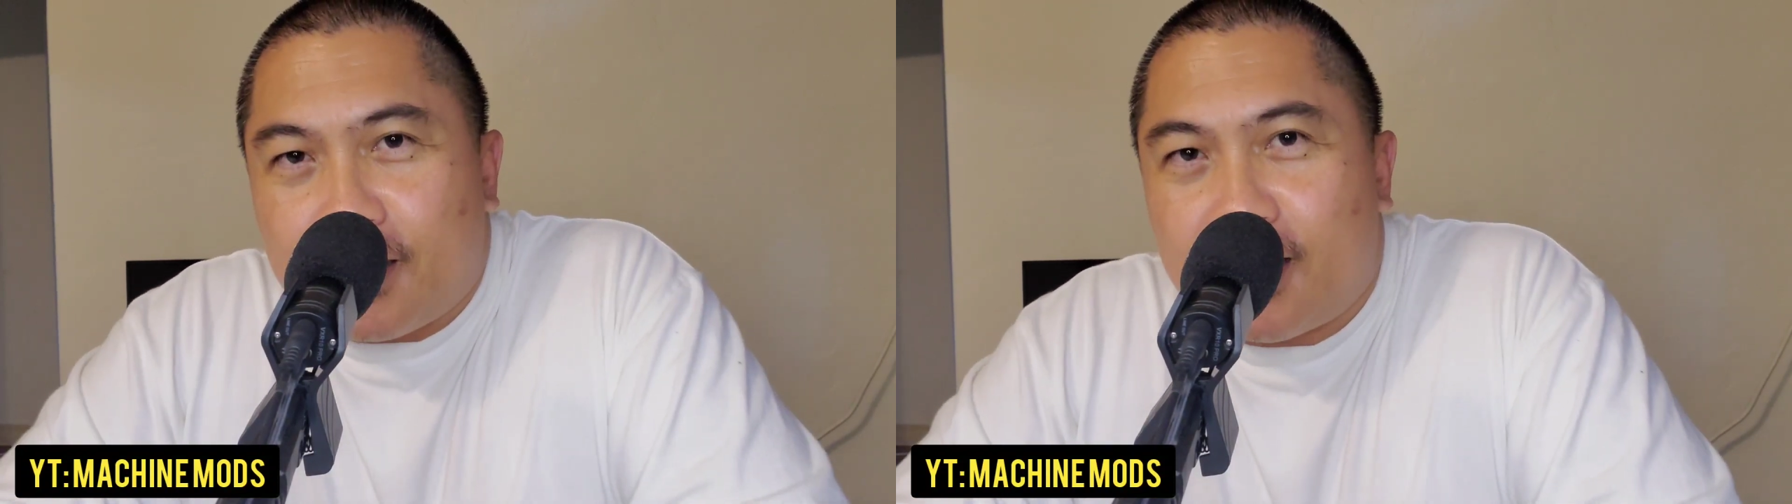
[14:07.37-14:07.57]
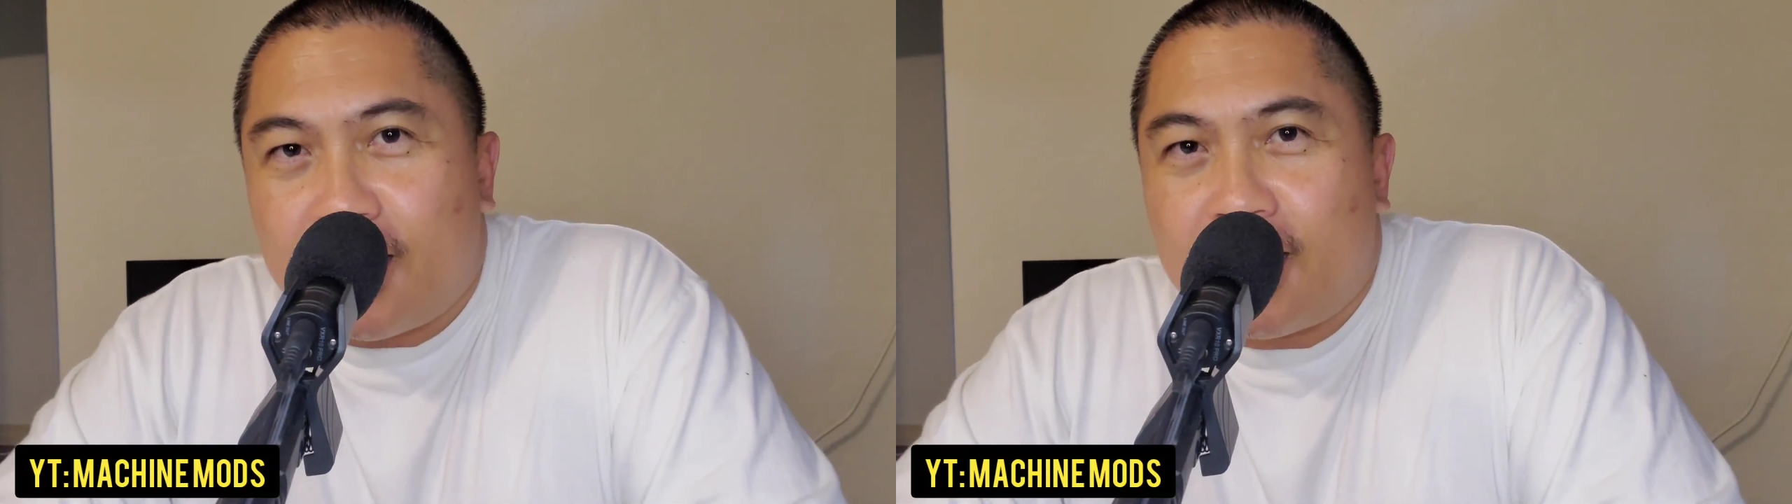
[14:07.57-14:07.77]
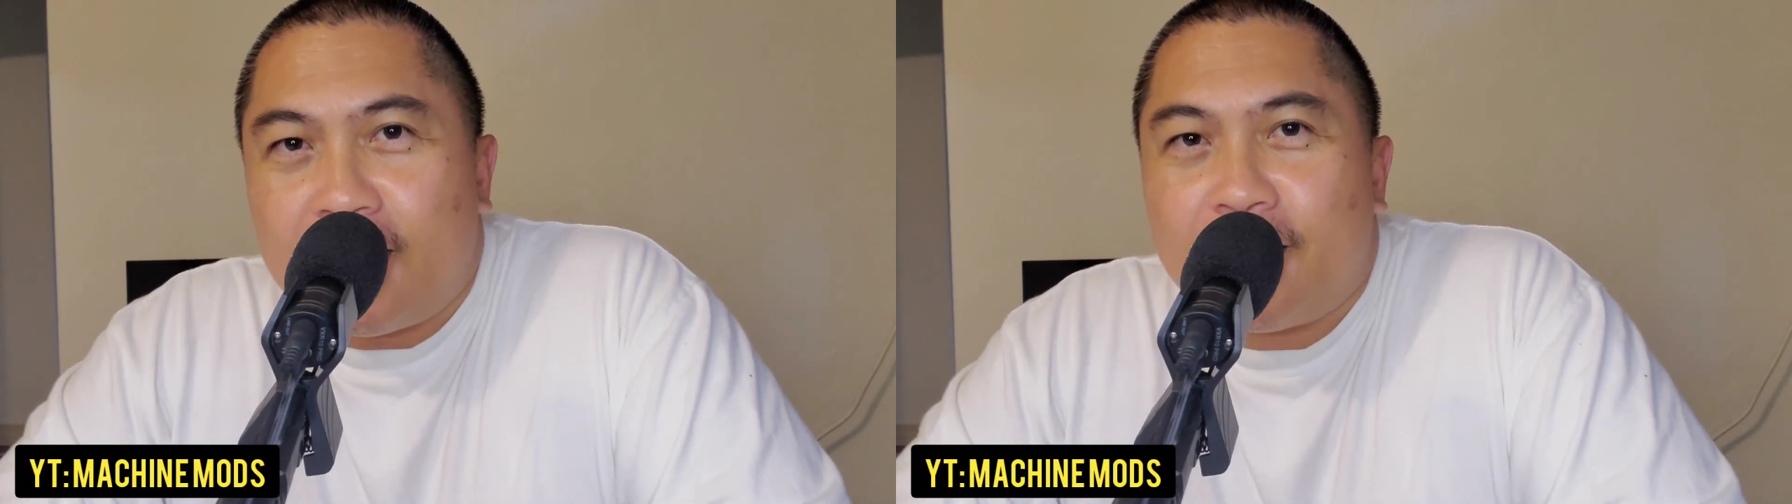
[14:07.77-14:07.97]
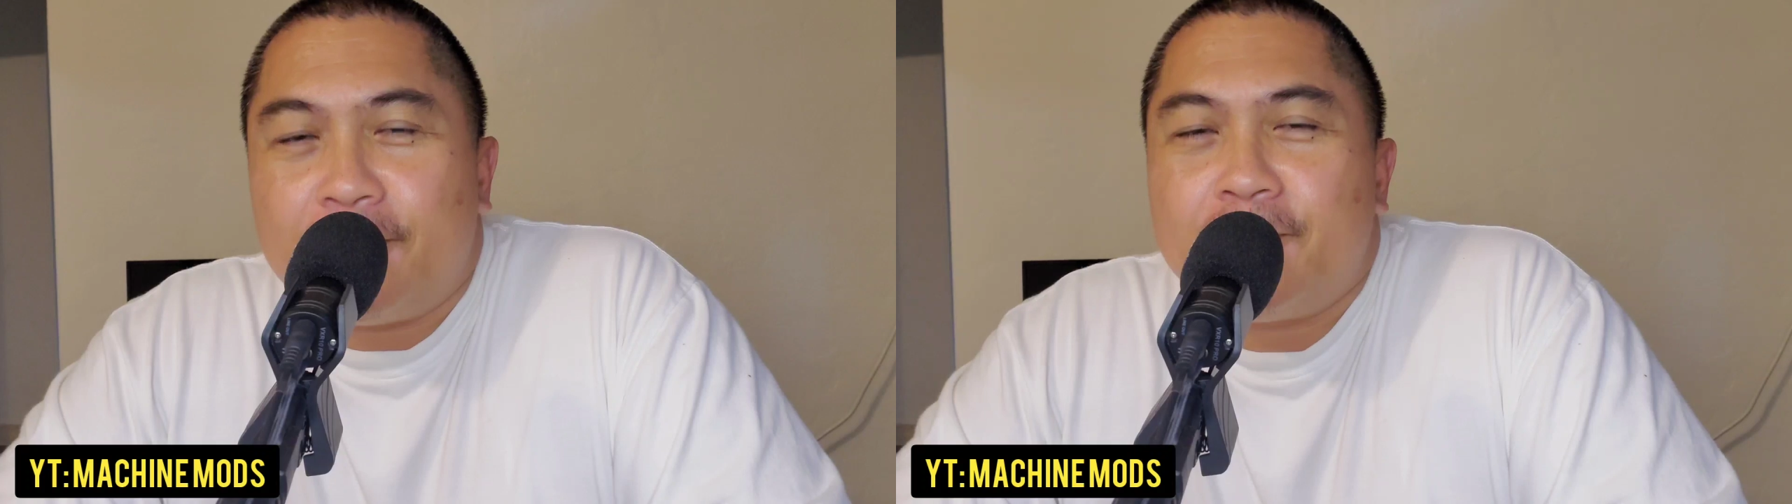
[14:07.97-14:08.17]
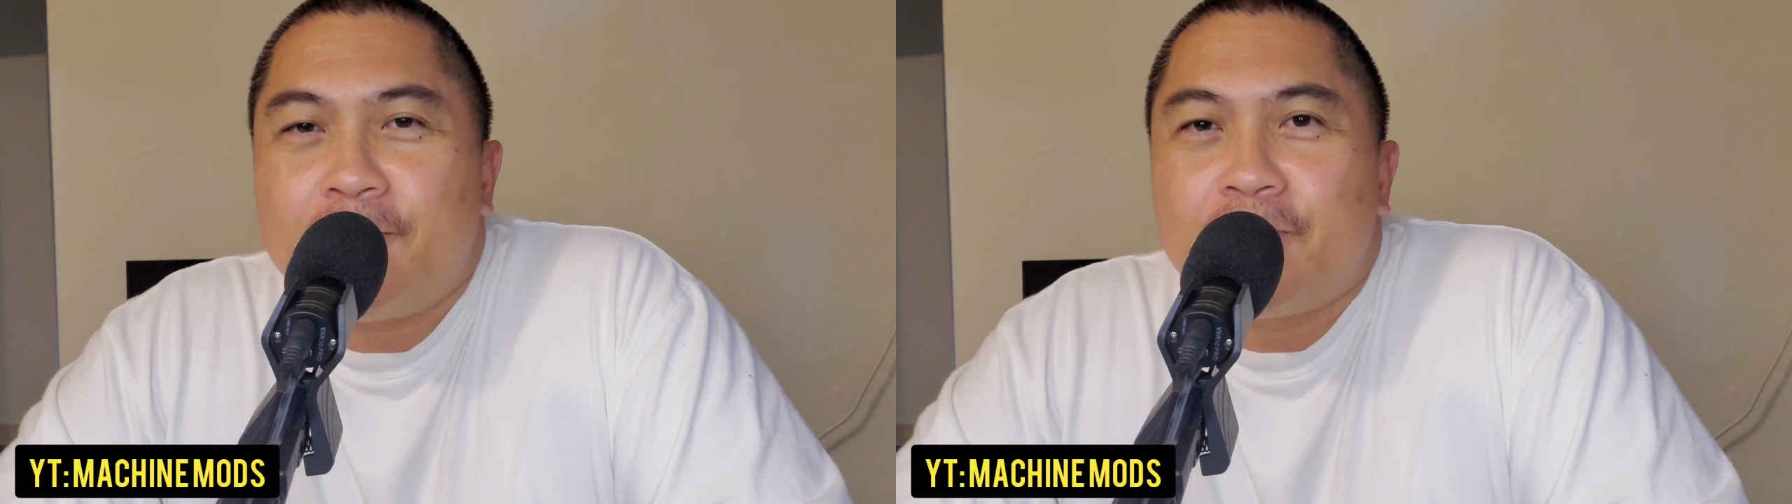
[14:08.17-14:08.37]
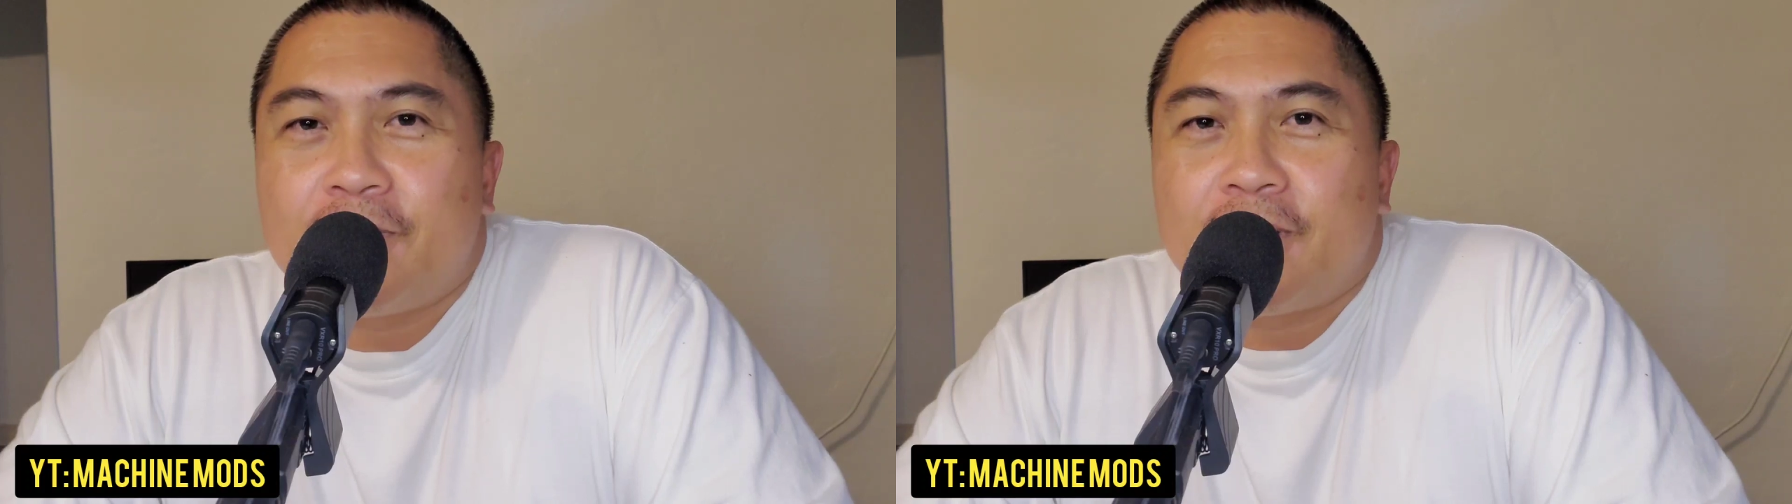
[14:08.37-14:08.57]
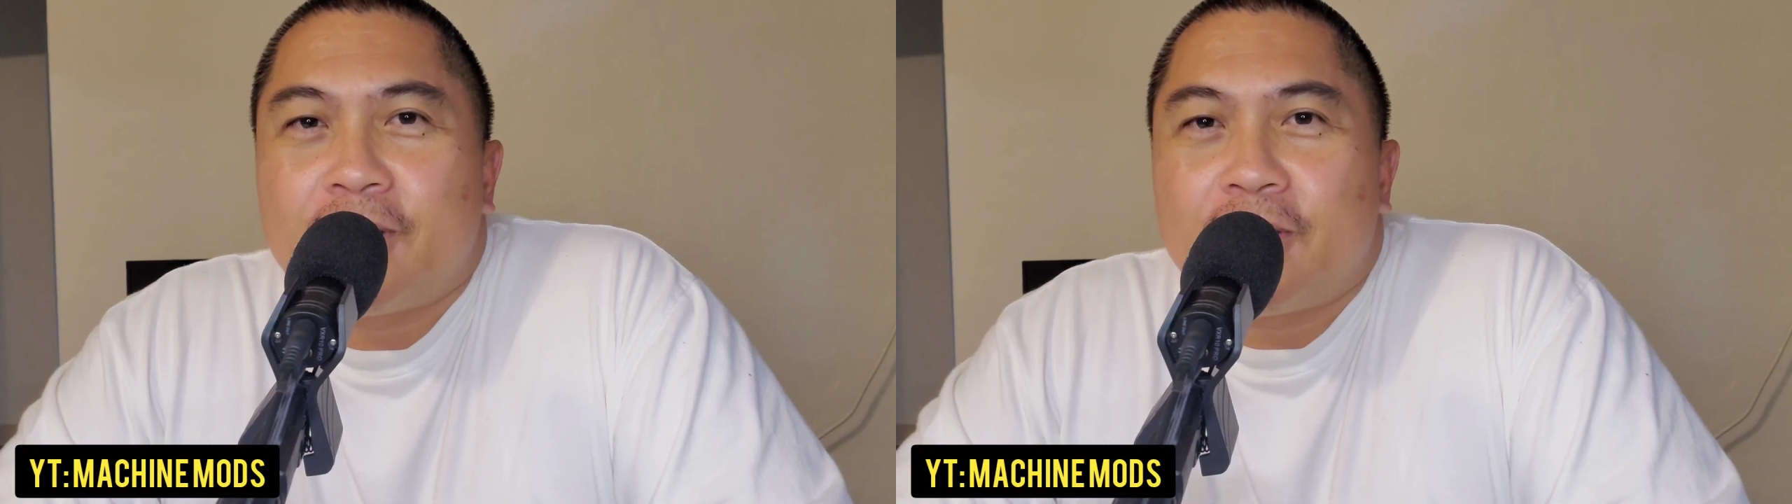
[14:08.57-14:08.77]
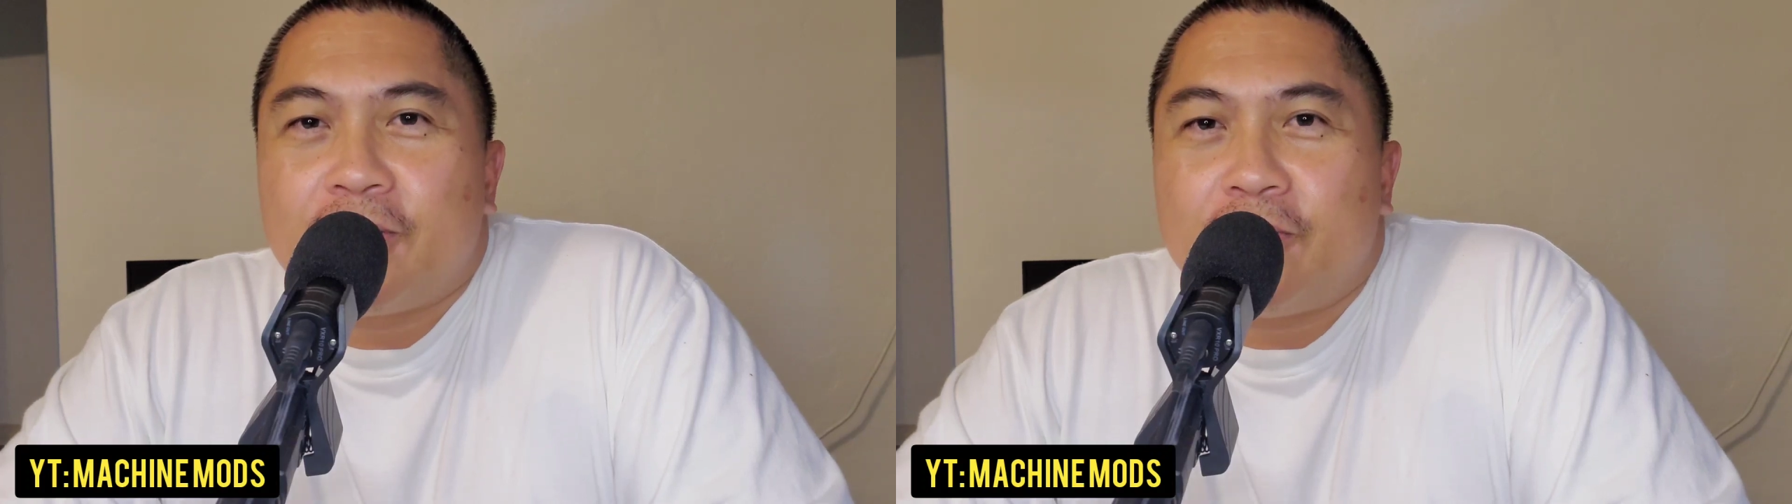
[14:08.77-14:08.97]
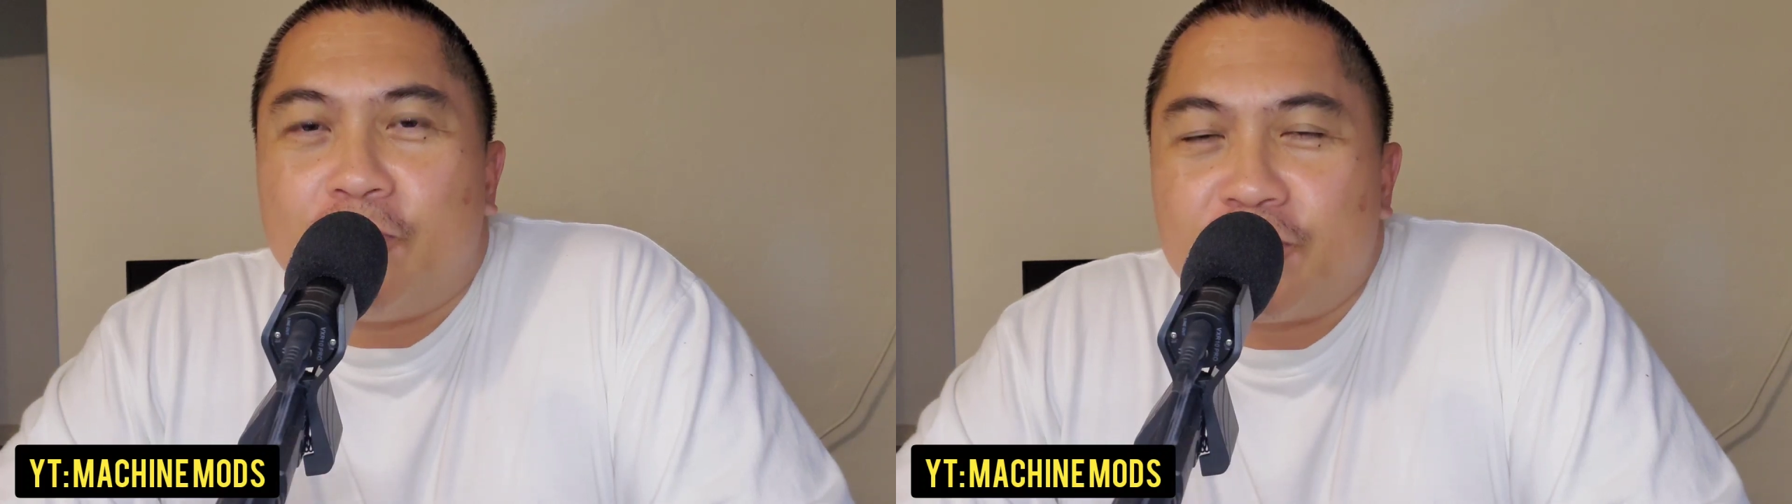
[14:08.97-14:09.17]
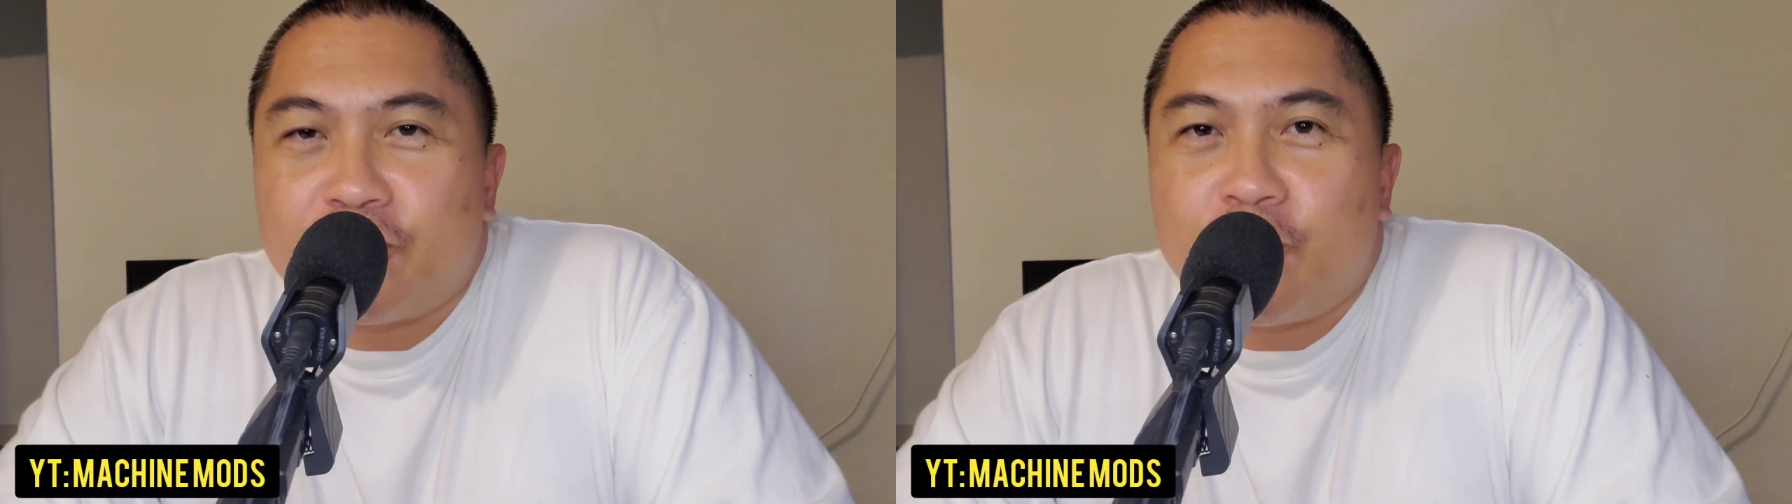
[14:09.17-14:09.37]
what